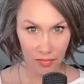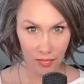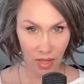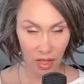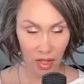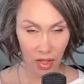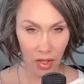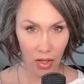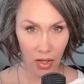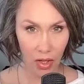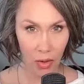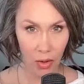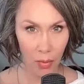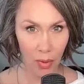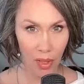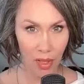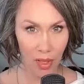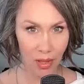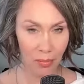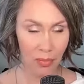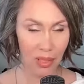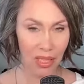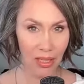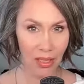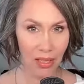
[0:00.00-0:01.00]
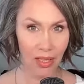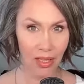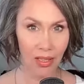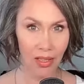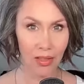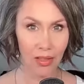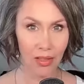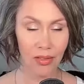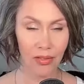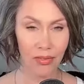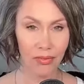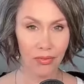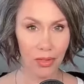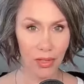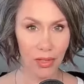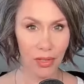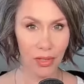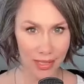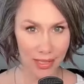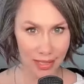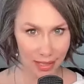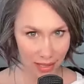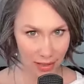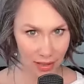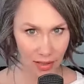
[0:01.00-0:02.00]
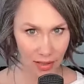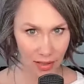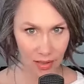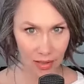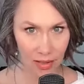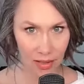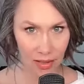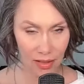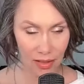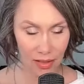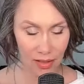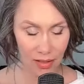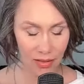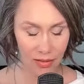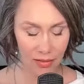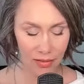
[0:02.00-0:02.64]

Go with me here for a second.